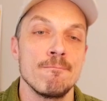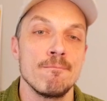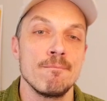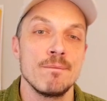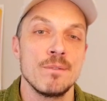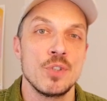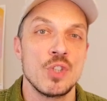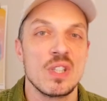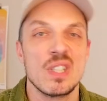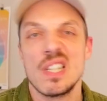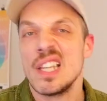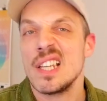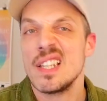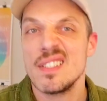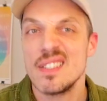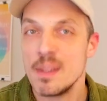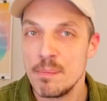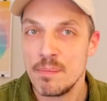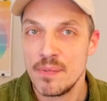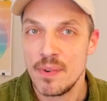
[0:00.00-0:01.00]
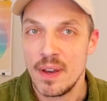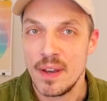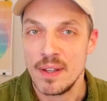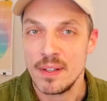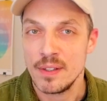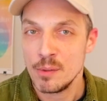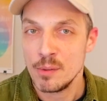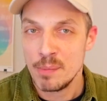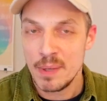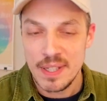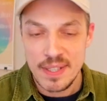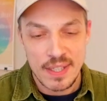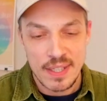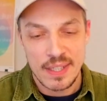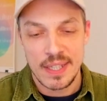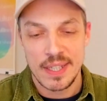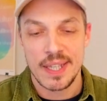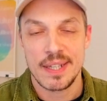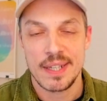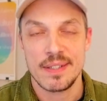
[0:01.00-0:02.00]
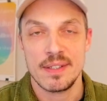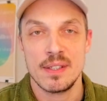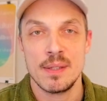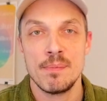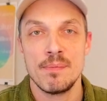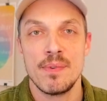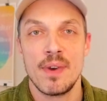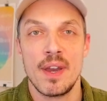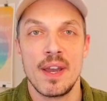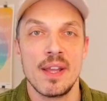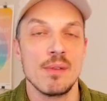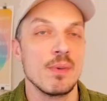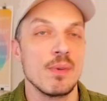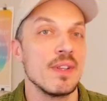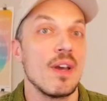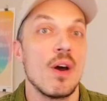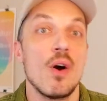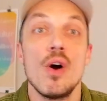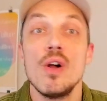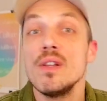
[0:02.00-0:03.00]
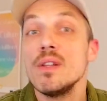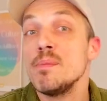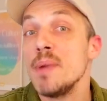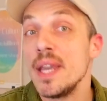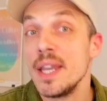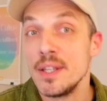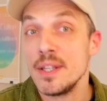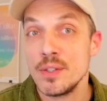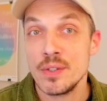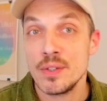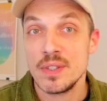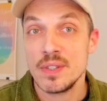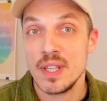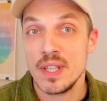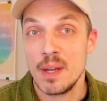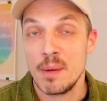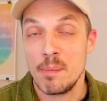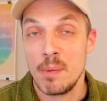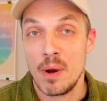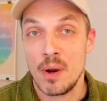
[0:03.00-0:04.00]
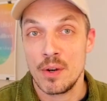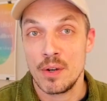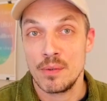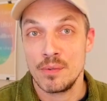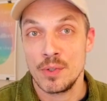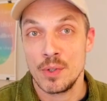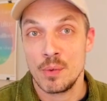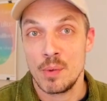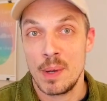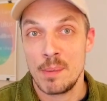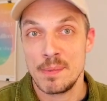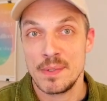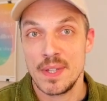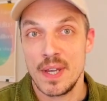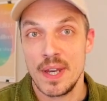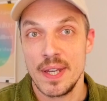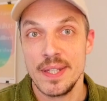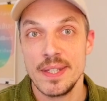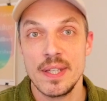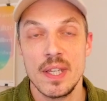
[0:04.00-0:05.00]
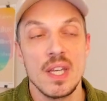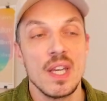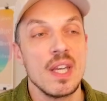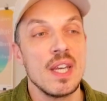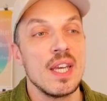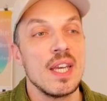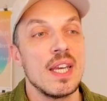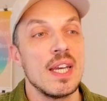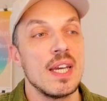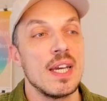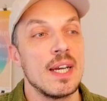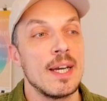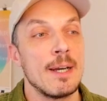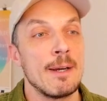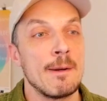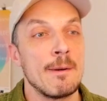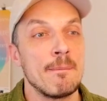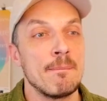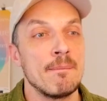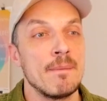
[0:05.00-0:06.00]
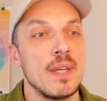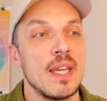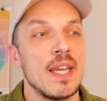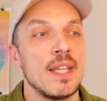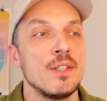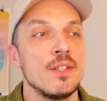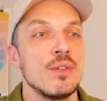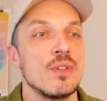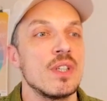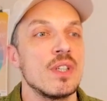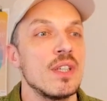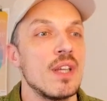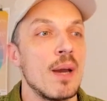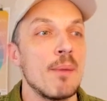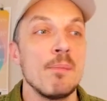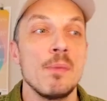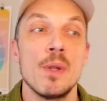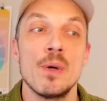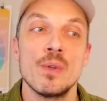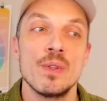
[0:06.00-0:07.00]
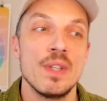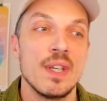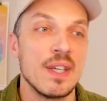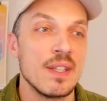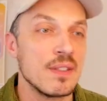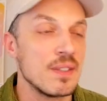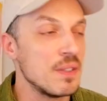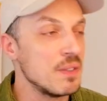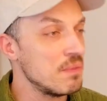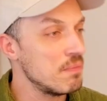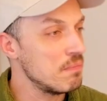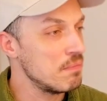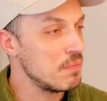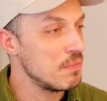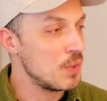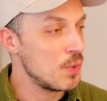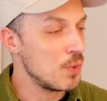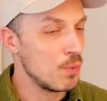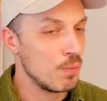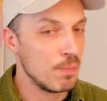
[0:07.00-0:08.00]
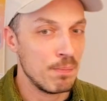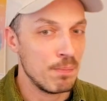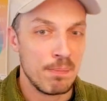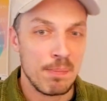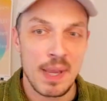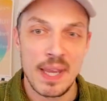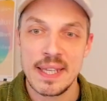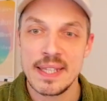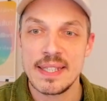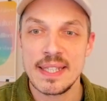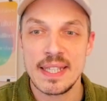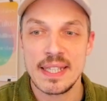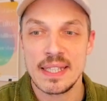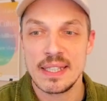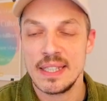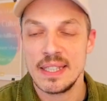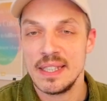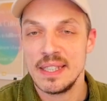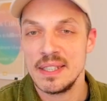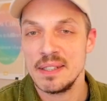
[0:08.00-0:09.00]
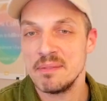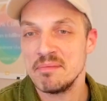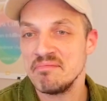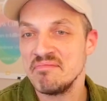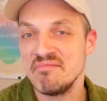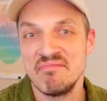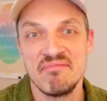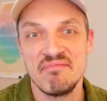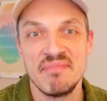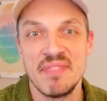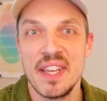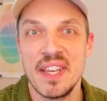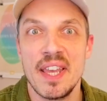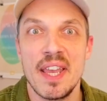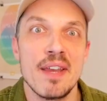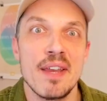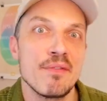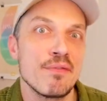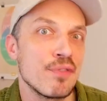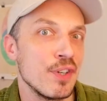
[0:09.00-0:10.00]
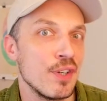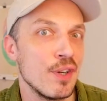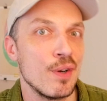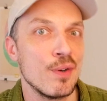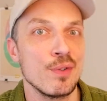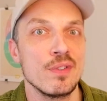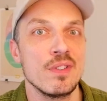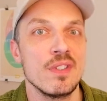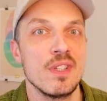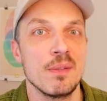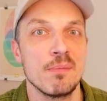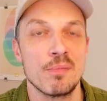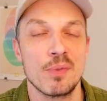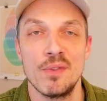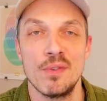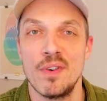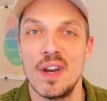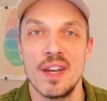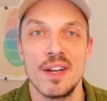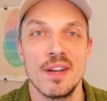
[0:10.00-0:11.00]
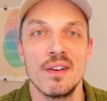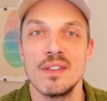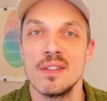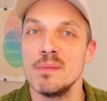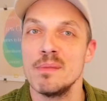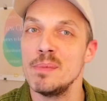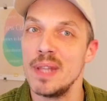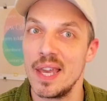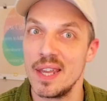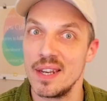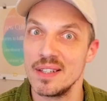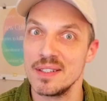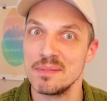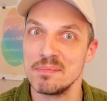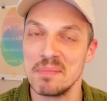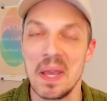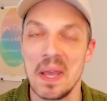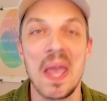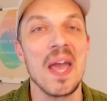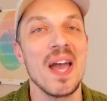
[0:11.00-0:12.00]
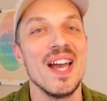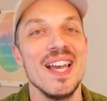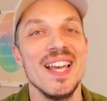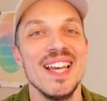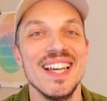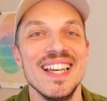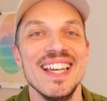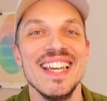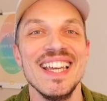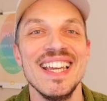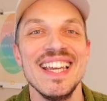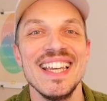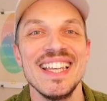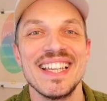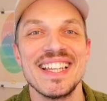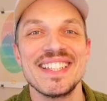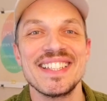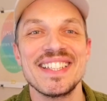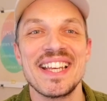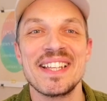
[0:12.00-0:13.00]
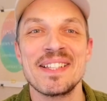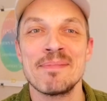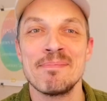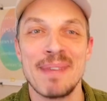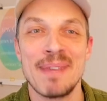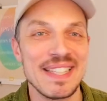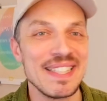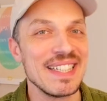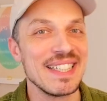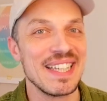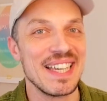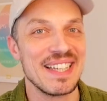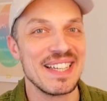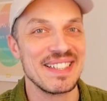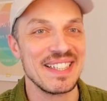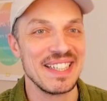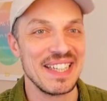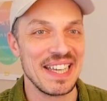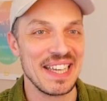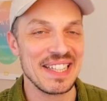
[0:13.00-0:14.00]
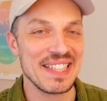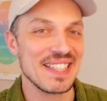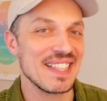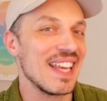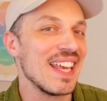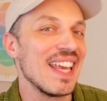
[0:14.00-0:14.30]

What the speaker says: Just like a zip file. You basically get a zip file with all the pages that are part of your website, and you can upload that to basically every hosting provider on the planet. That's as basic as it gets.